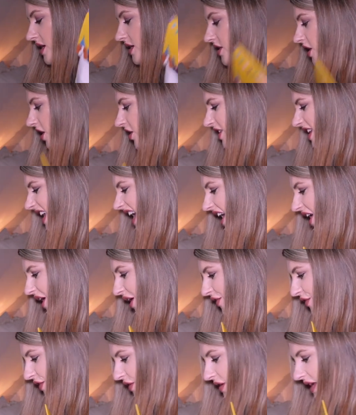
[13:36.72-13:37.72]
So yeah, I
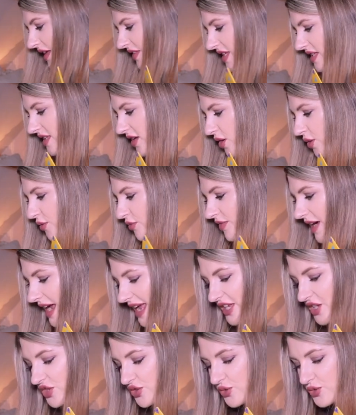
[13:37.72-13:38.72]
feel like this whole
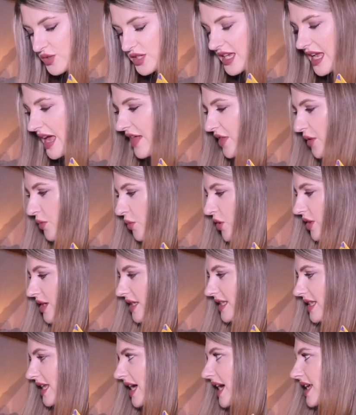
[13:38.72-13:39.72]
range altogether, what
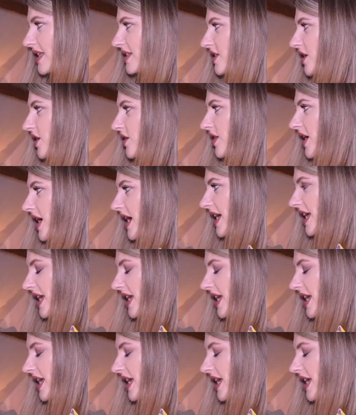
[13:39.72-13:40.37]
is that? So that